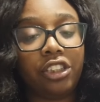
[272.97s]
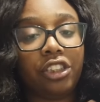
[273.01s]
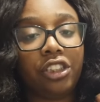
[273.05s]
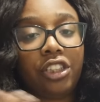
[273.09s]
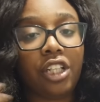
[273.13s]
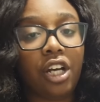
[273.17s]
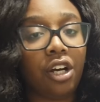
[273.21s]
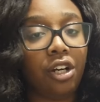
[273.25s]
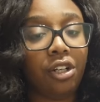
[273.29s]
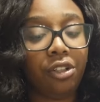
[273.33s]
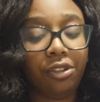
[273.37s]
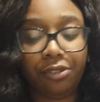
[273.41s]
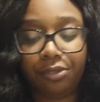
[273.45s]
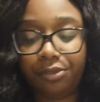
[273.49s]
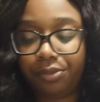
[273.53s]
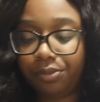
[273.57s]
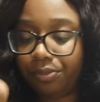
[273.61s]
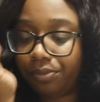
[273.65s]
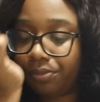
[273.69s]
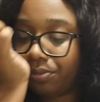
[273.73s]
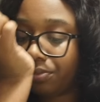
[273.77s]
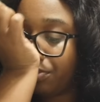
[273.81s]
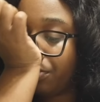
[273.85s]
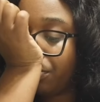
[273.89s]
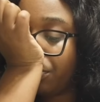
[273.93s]
So,
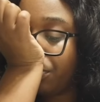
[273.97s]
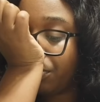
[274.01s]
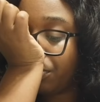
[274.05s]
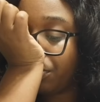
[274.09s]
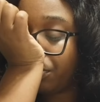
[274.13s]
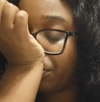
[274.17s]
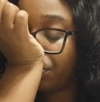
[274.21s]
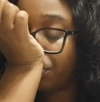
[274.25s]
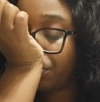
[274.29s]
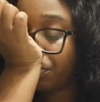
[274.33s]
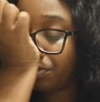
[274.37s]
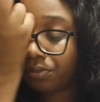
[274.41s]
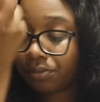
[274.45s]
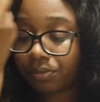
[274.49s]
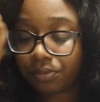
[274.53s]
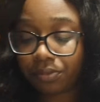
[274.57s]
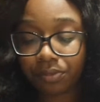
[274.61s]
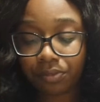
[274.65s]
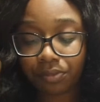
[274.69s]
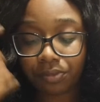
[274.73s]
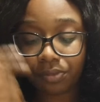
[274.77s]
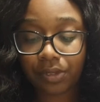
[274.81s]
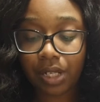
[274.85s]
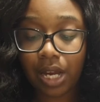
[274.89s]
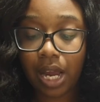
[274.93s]

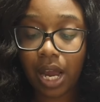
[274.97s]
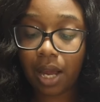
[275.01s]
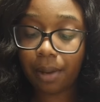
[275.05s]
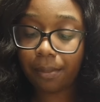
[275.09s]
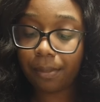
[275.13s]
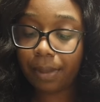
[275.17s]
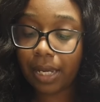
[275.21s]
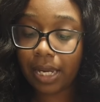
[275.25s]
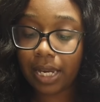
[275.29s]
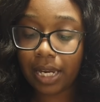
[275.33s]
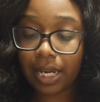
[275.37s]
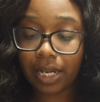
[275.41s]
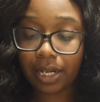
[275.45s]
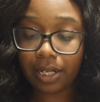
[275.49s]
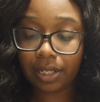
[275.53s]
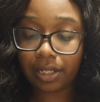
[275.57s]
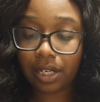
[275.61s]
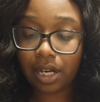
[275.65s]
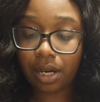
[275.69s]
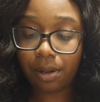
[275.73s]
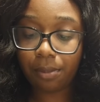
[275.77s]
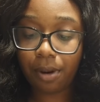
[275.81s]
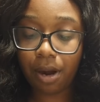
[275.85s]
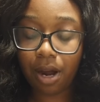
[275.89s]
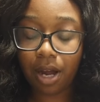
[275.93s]
I
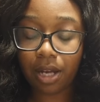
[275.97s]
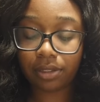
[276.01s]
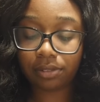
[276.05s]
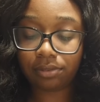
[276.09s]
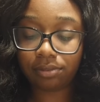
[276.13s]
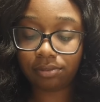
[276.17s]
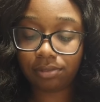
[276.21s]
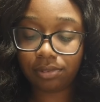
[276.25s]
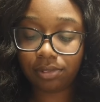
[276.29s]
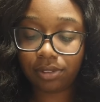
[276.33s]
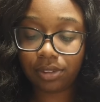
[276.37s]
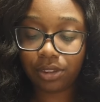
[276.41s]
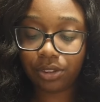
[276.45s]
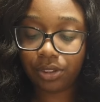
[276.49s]
mean, come on.